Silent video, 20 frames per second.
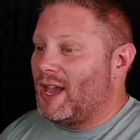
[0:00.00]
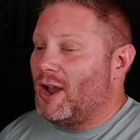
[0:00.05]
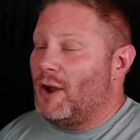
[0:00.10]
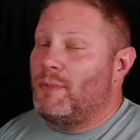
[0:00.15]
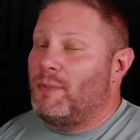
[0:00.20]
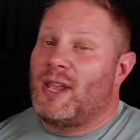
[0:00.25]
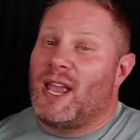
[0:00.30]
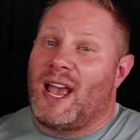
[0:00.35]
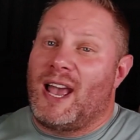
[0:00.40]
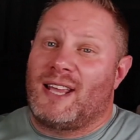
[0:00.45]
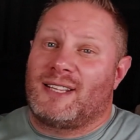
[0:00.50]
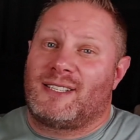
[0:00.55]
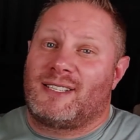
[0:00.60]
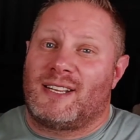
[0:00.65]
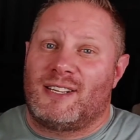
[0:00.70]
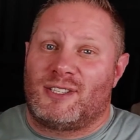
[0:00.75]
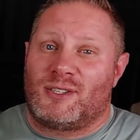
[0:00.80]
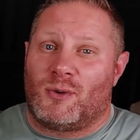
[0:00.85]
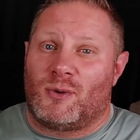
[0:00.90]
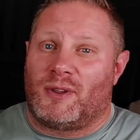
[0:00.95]
Hope you guys
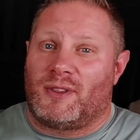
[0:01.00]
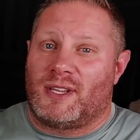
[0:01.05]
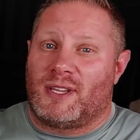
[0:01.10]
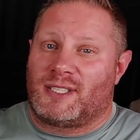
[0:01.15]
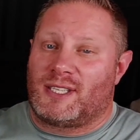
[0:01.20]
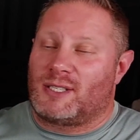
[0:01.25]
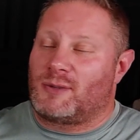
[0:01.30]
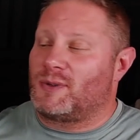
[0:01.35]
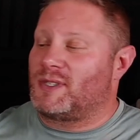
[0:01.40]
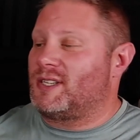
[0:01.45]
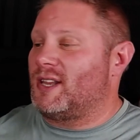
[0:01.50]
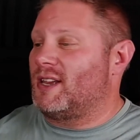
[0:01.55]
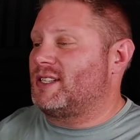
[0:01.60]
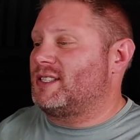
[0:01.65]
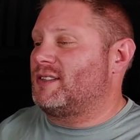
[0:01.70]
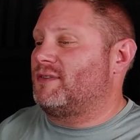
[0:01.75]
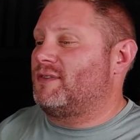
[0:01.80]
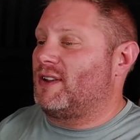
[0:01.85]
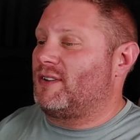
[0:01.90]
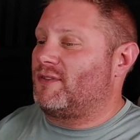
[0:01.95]
enjoyed this. This was
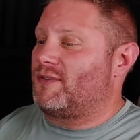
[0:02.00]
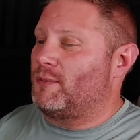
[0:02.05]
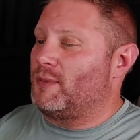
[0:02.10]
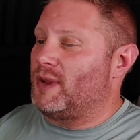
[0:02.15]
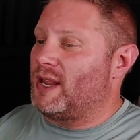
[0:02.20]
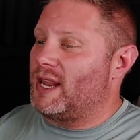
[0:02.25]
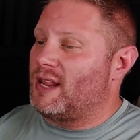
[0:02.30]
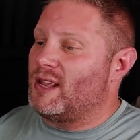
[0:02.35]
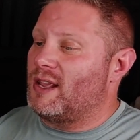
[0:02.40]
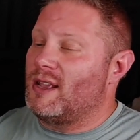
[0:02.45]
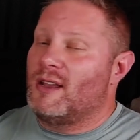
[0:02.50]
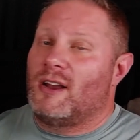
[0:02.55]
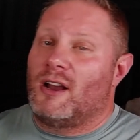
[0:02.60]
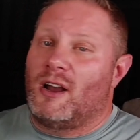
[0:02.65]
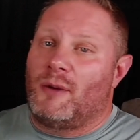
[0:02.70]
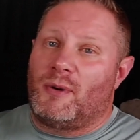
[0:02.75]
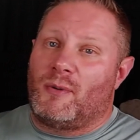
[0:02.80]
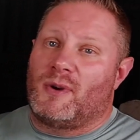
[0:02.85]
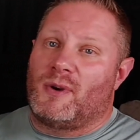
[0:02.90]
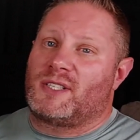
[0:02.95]
tons of fun for me.
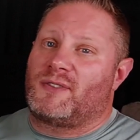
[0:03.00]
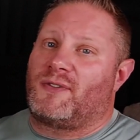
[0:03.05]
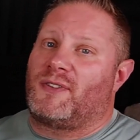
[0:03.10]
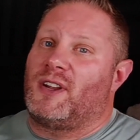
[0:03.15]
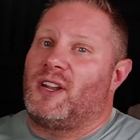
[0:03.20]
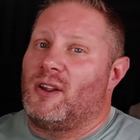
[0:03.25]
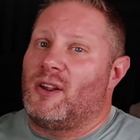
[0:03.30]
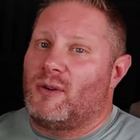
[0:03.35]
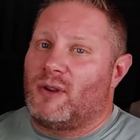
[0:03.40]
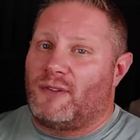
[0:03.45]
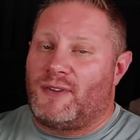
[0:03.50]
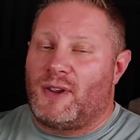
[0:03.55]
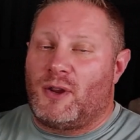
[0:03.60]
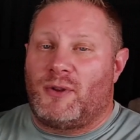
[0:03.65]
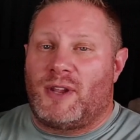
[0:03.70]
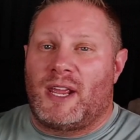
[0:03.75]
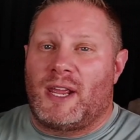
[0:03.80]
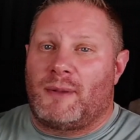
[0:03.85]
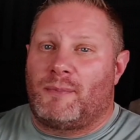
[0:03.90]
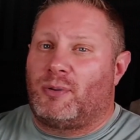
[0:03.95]
Hope it was for you. If
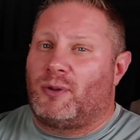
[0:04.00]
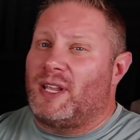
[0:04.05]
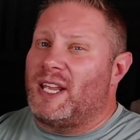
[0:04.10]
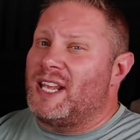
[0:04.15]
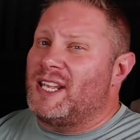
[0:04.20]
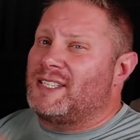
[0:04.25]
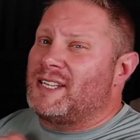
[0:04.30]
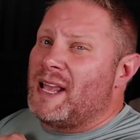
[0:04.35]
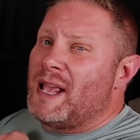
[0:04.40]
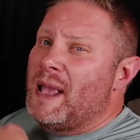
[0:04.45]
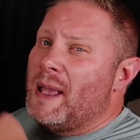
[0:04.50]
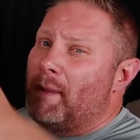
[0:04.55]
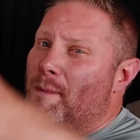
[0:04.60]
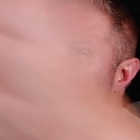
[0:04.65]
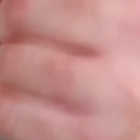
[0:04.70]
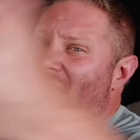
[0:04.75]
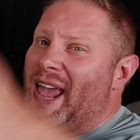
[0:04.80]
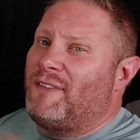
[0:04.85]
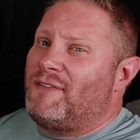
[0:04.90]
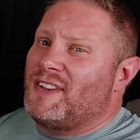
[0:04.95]
you did, please
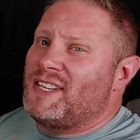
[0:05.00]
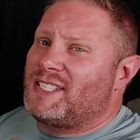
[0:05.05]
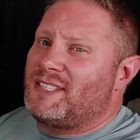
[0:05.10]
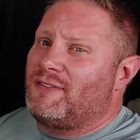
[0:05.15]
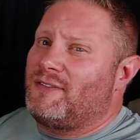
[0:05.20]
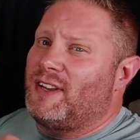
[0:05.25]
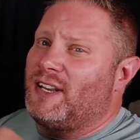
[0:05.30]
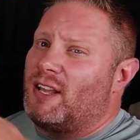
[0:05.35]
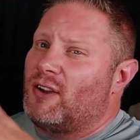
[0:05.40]
backfist the